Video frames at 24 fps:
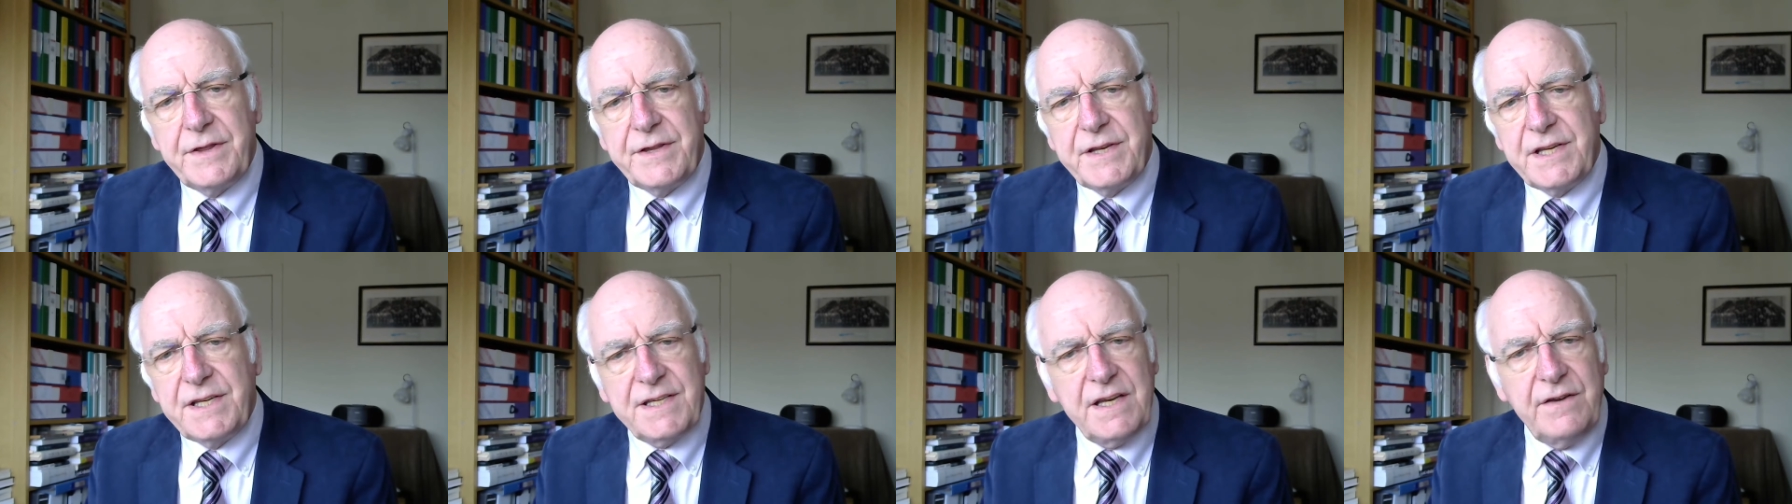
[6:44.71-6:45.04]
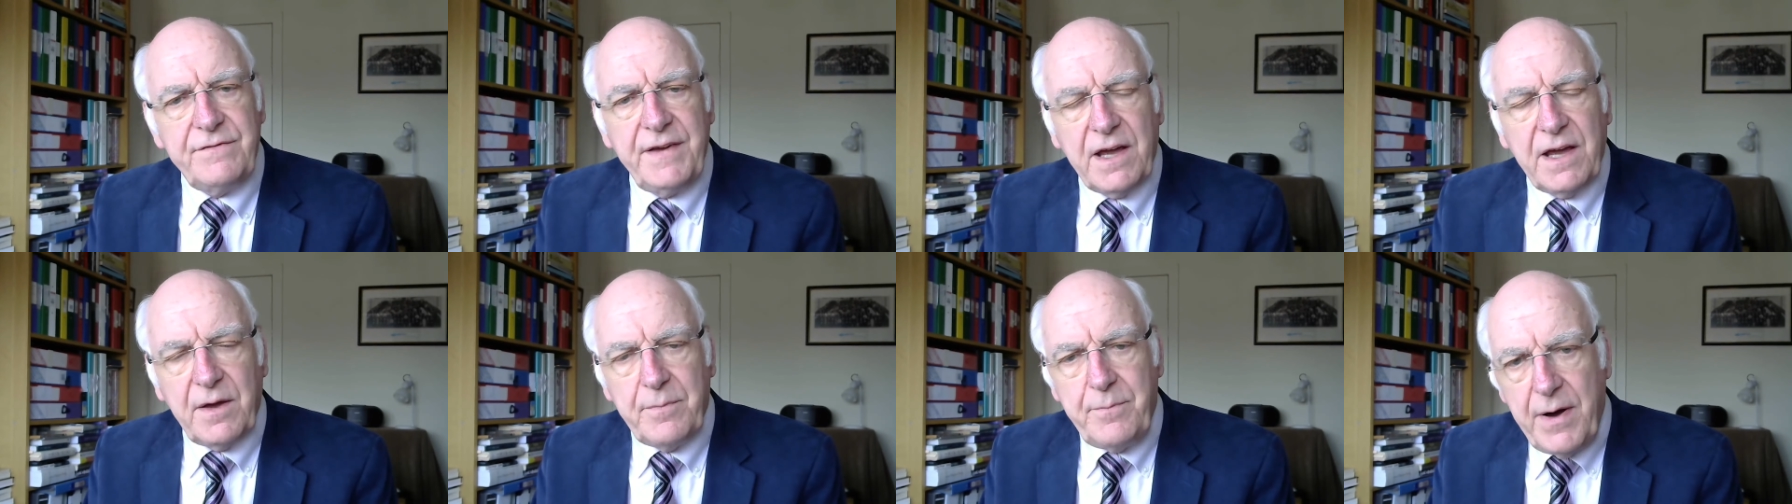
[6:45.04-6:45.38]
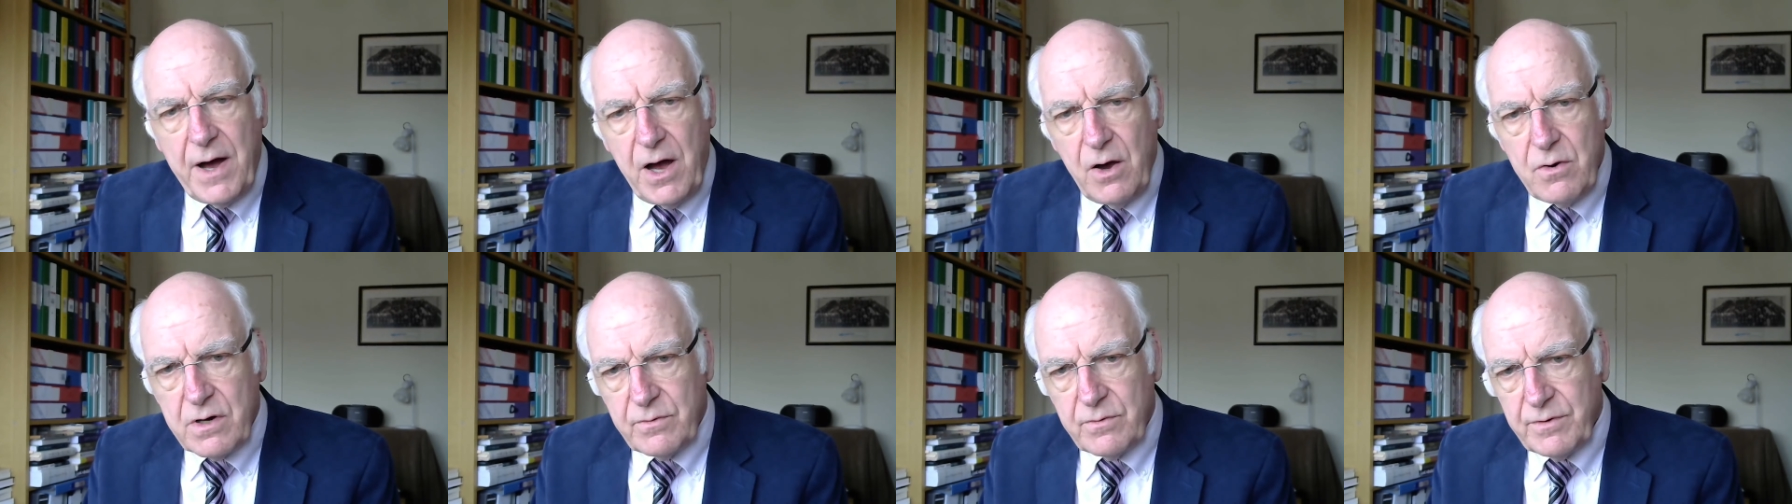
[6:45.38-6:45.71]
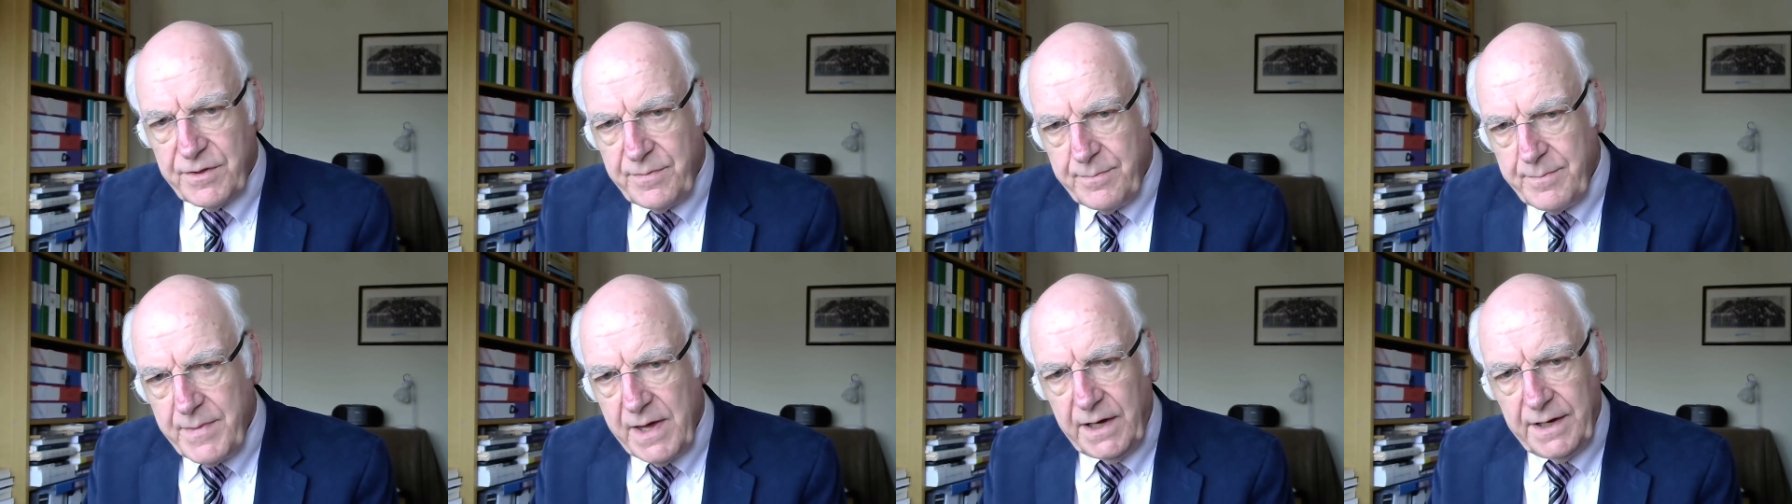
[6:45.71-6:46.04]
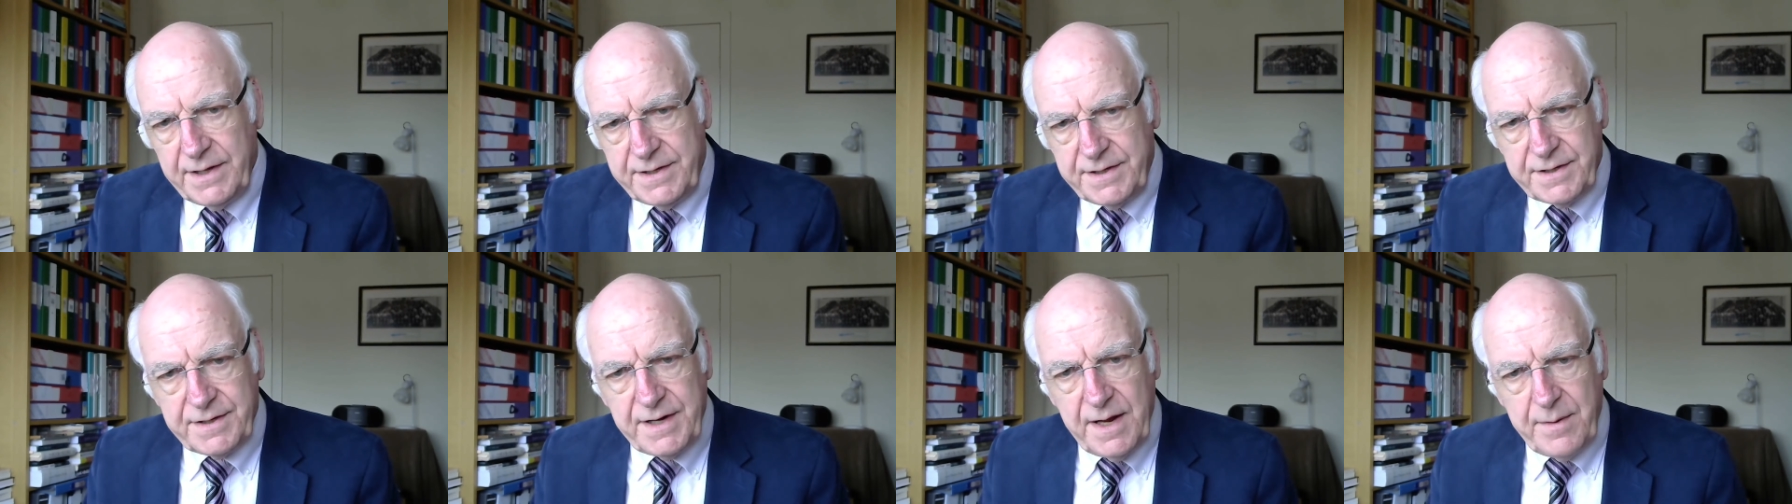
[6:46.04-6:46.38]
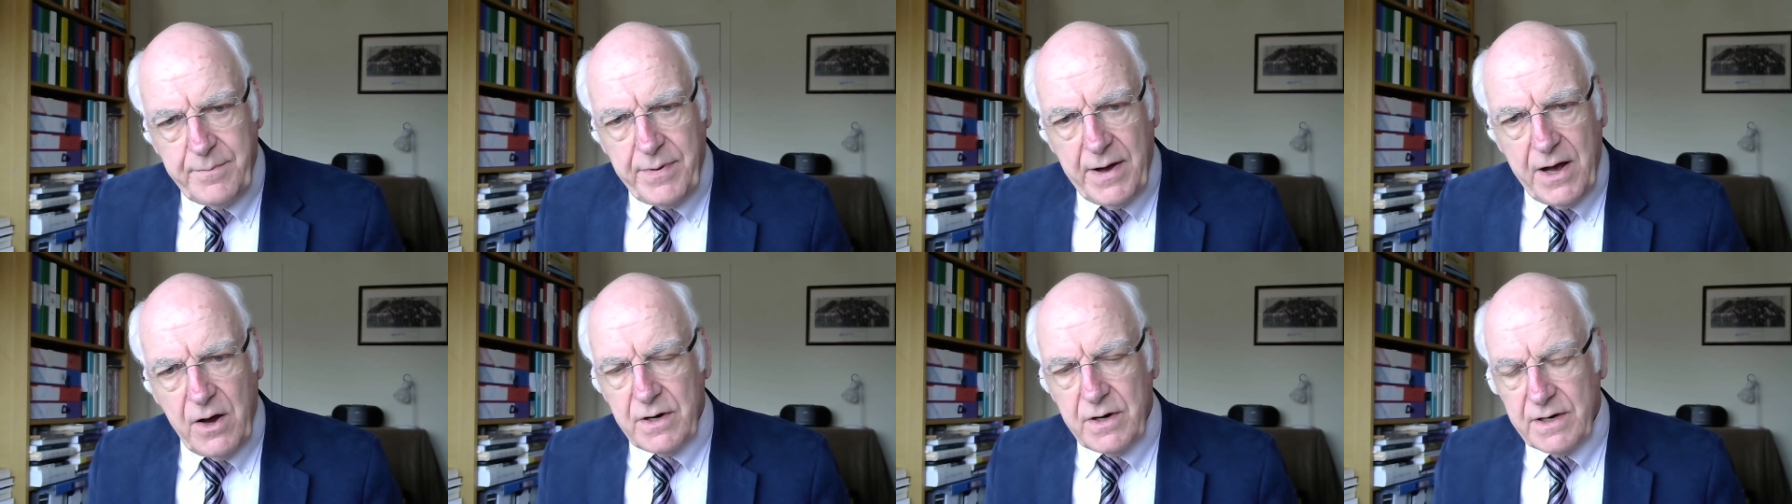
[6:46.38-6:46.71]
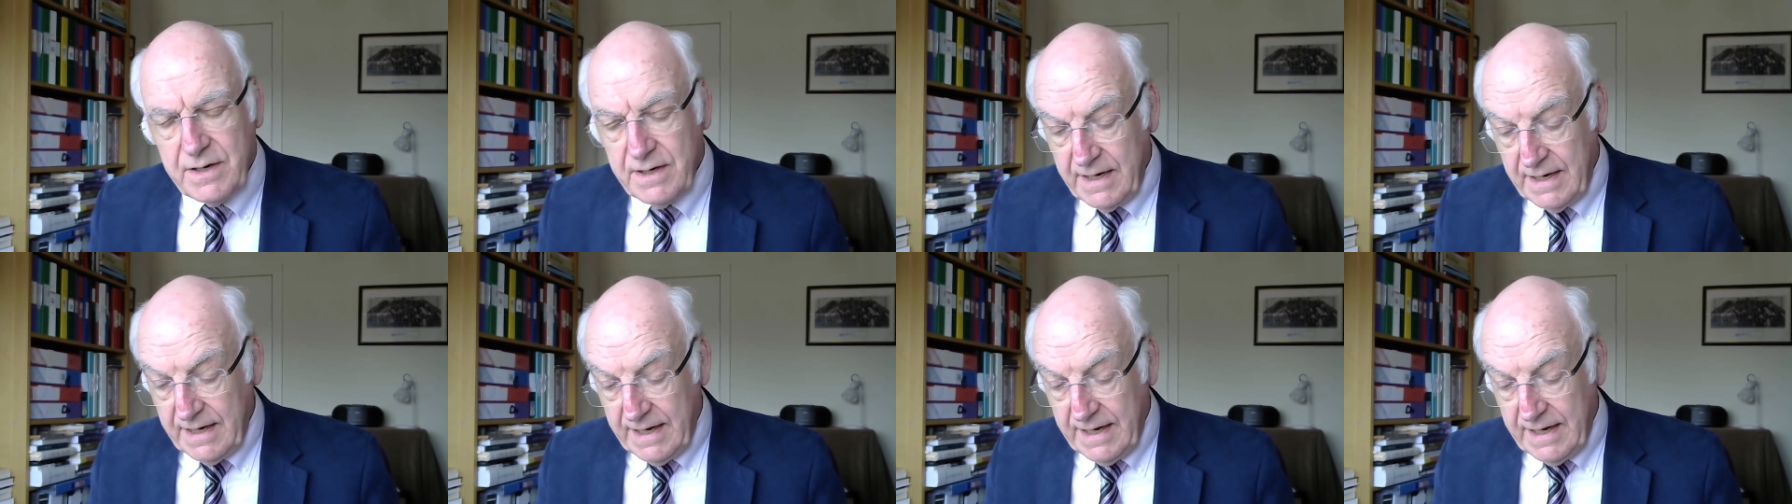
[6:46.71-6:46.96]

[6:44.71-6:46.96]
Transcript: civic power, with military power,